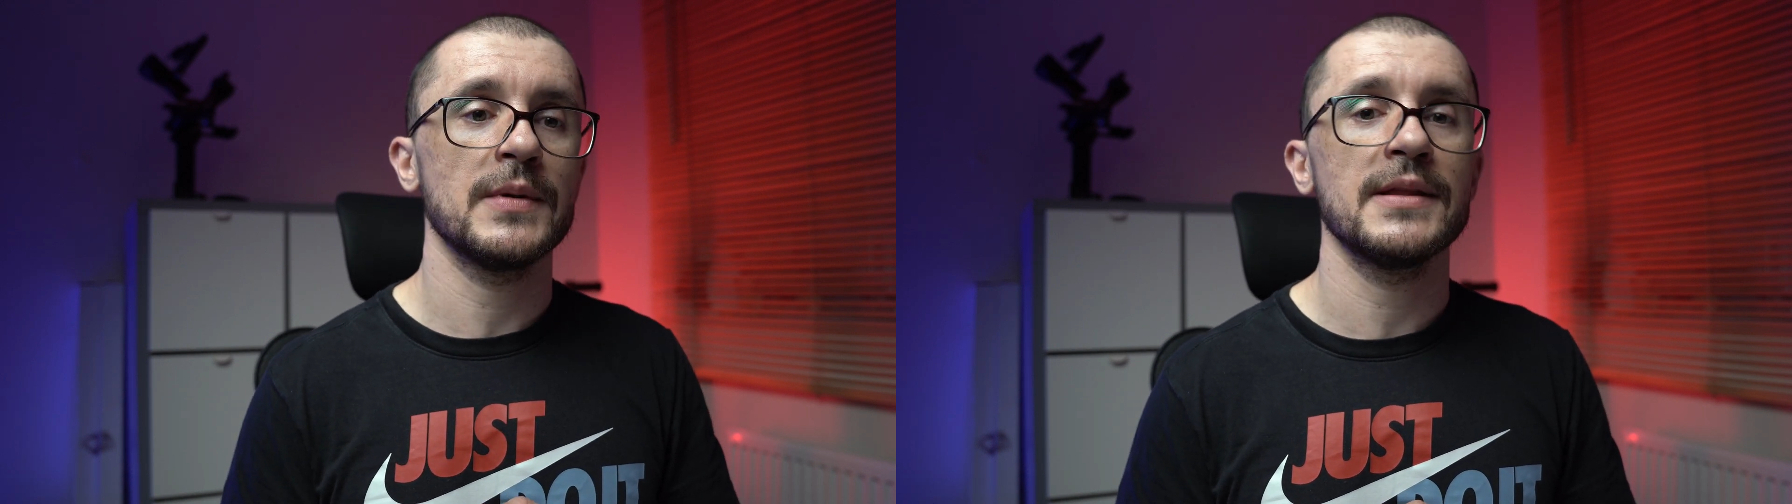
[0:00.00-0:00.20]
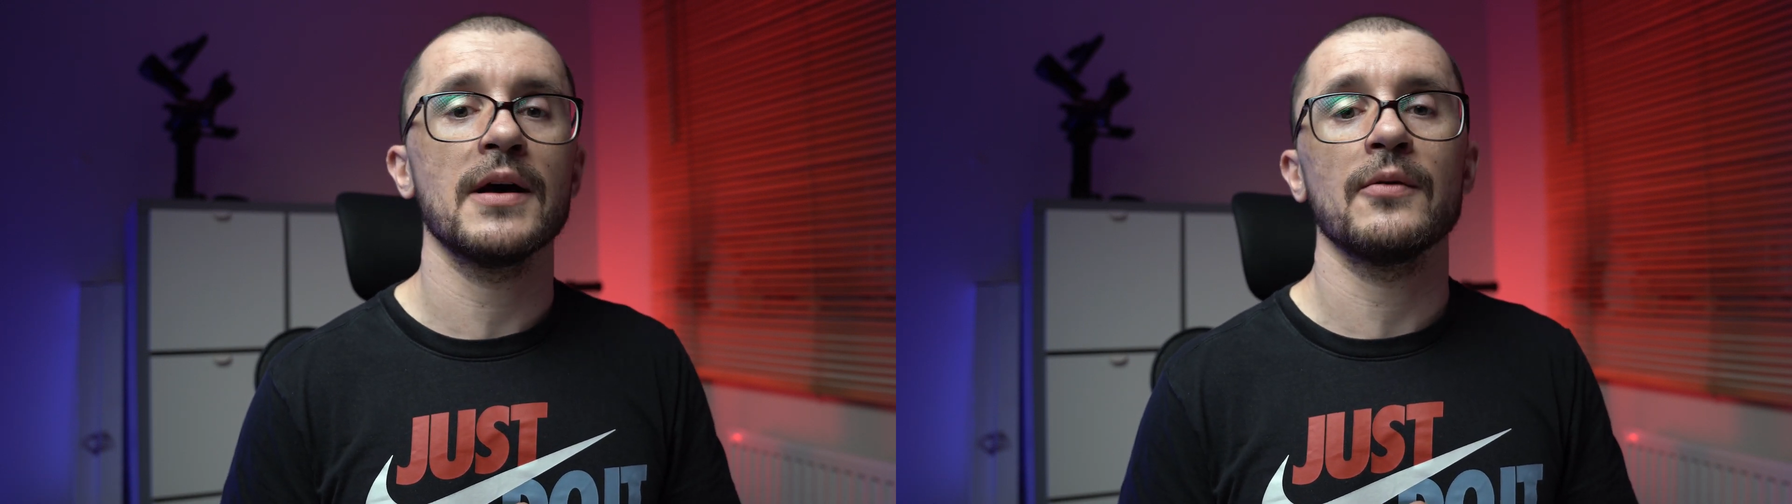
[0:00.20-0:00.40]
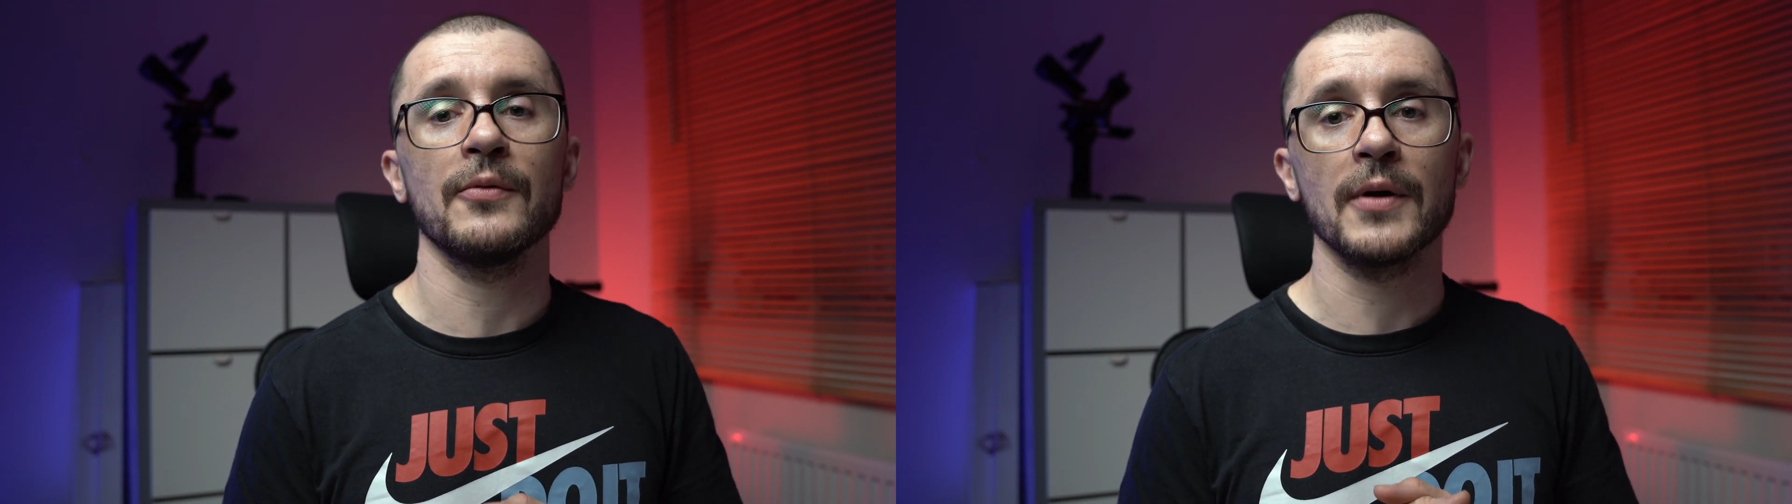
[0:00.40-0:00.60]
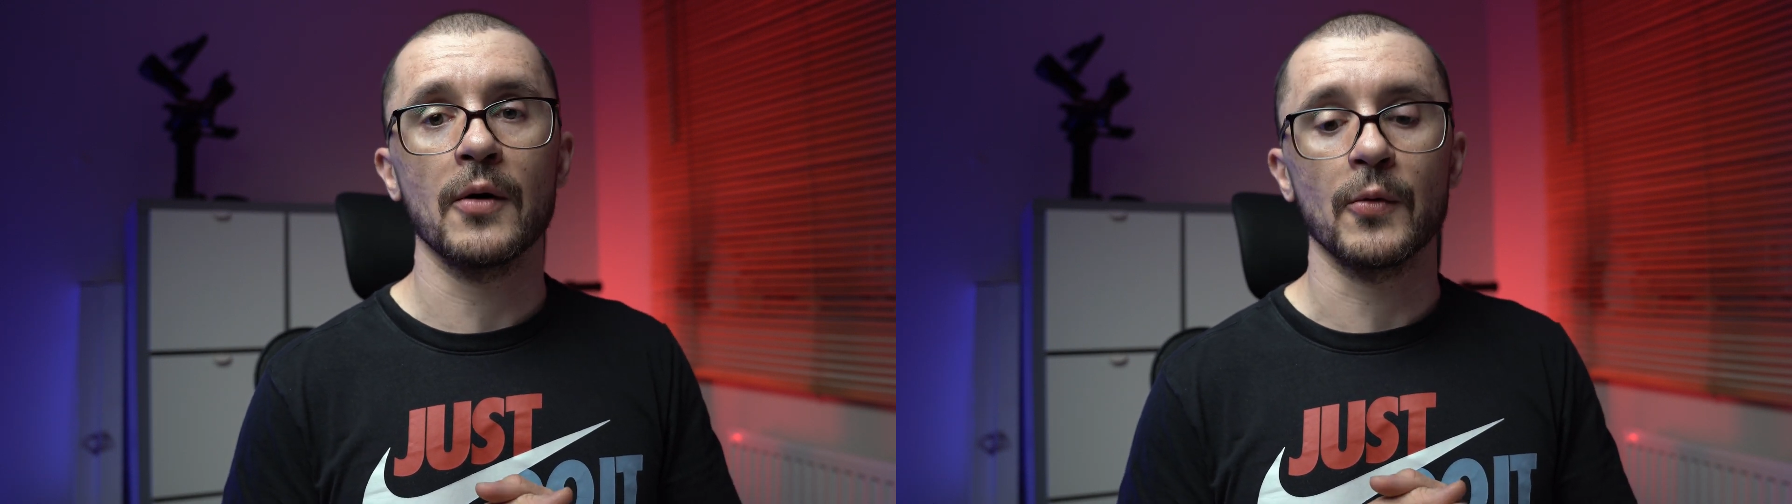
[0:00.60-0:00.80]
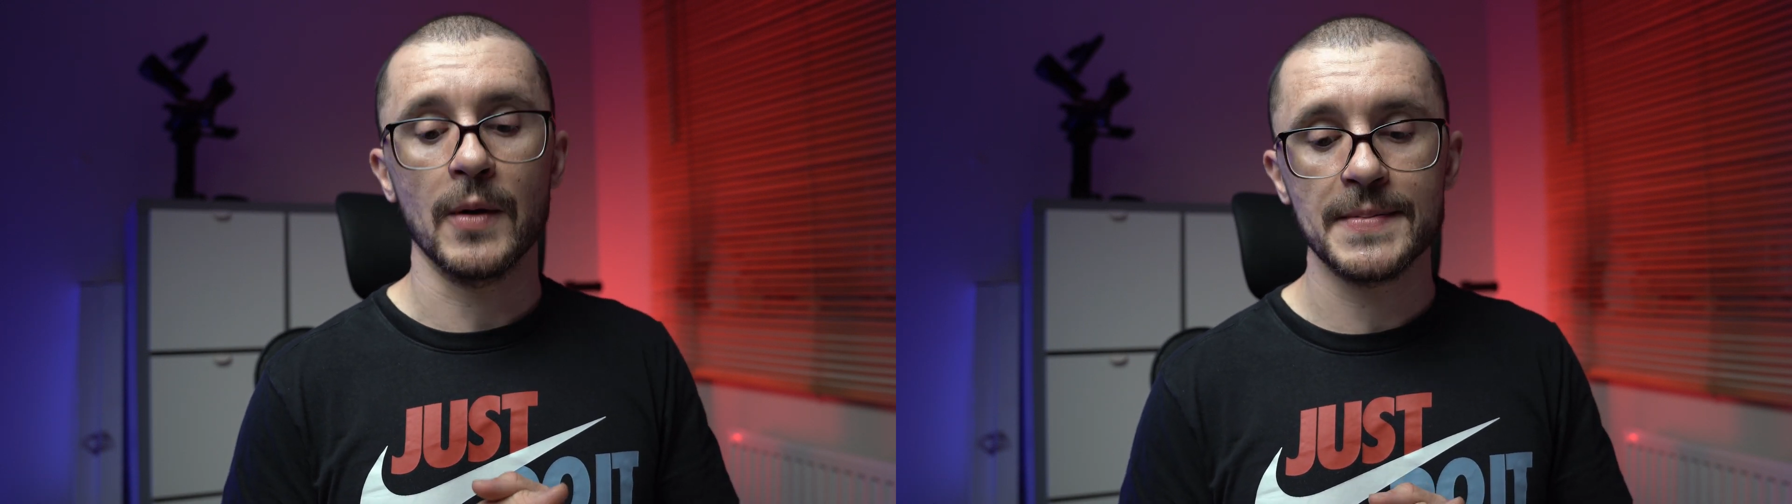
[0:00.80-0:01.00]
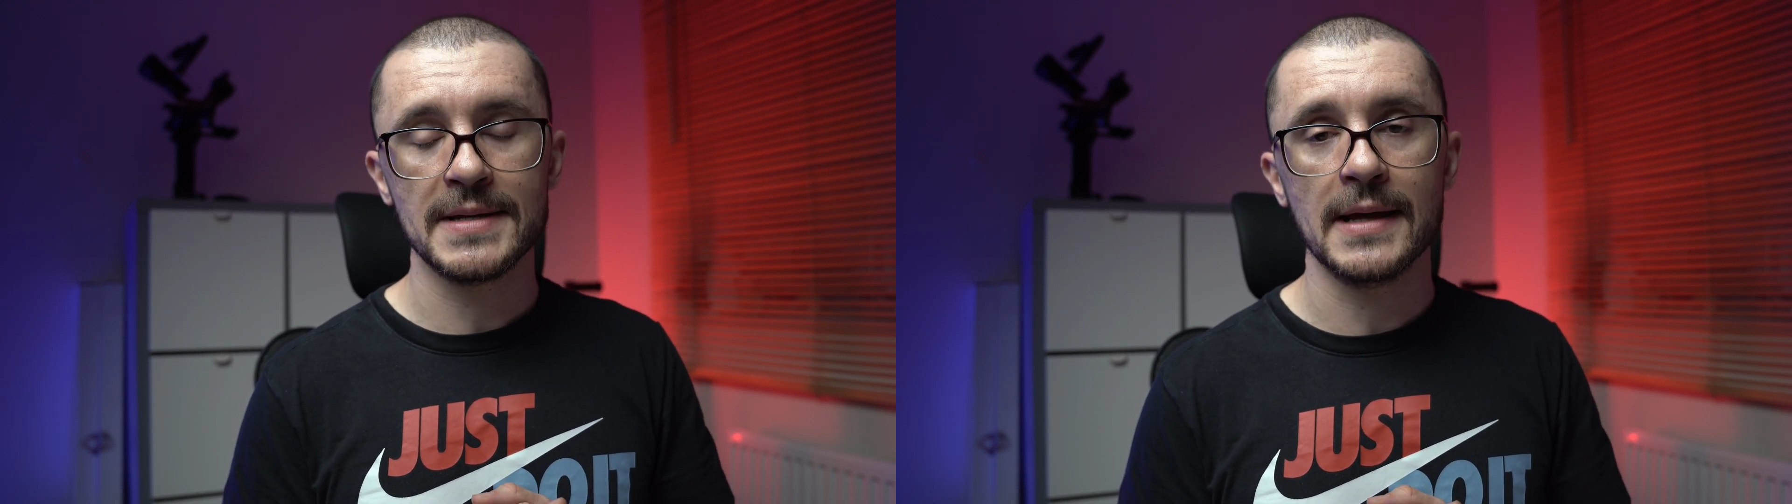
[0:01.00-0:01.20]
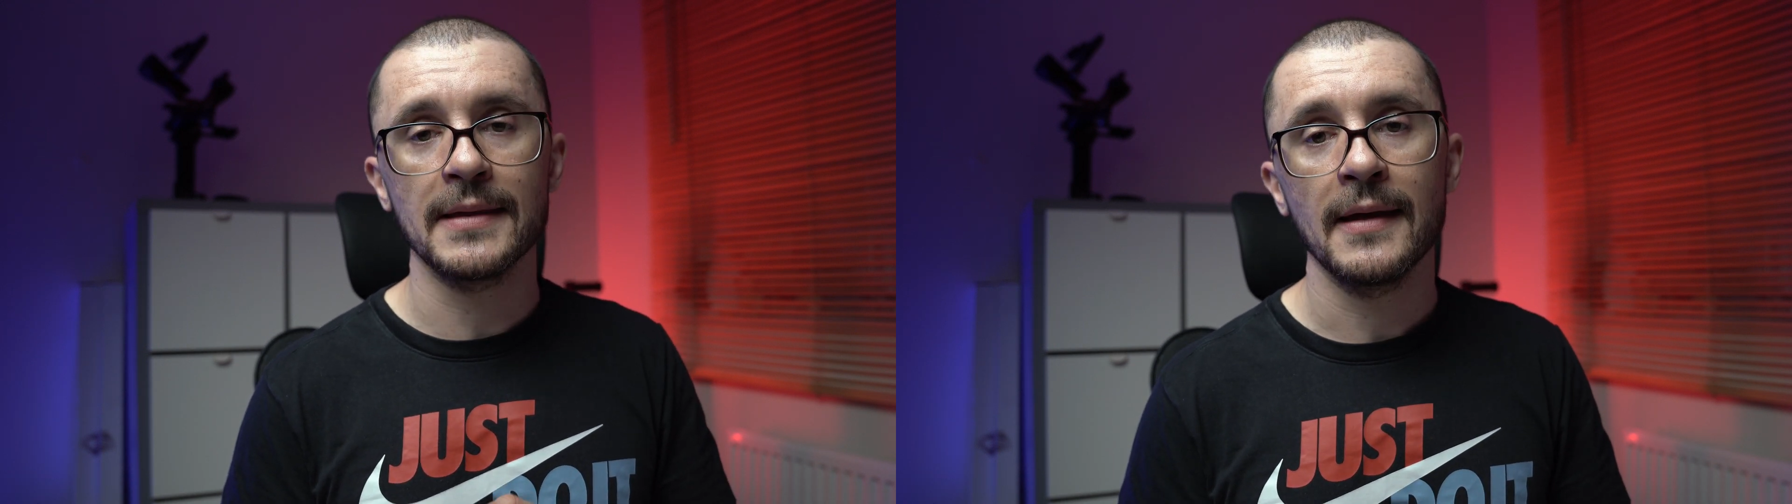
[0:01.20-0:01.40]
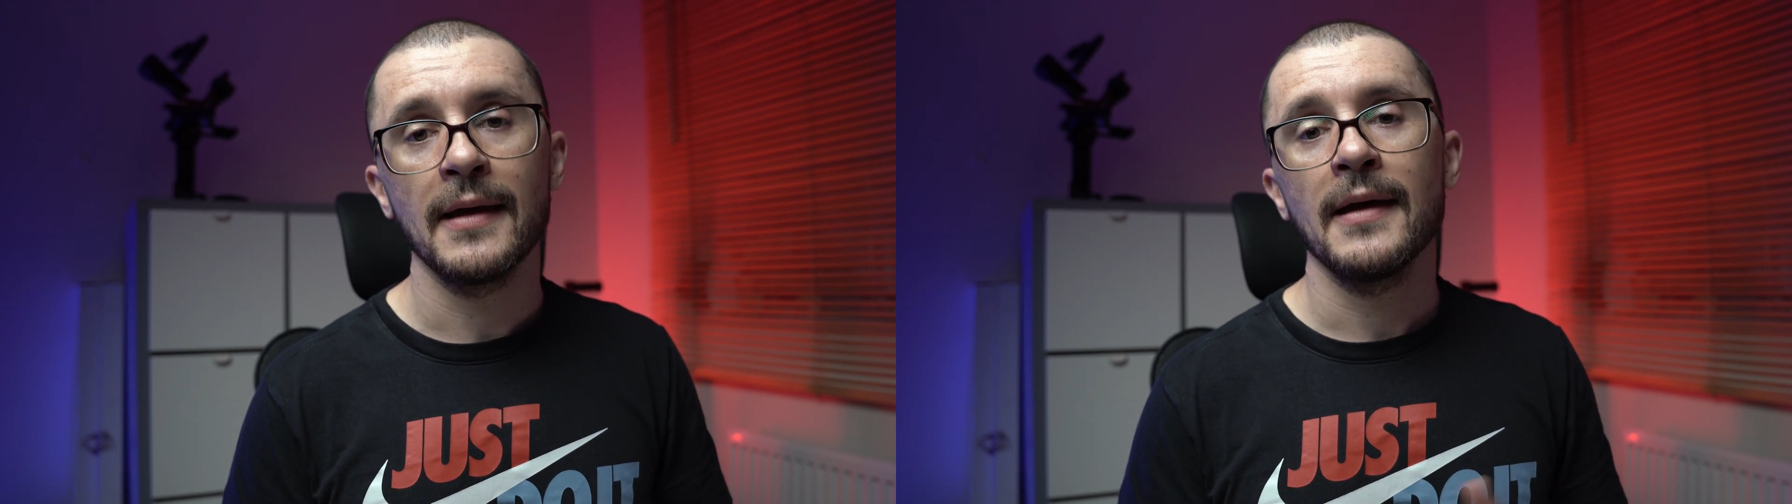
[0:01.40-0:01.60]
media or our website.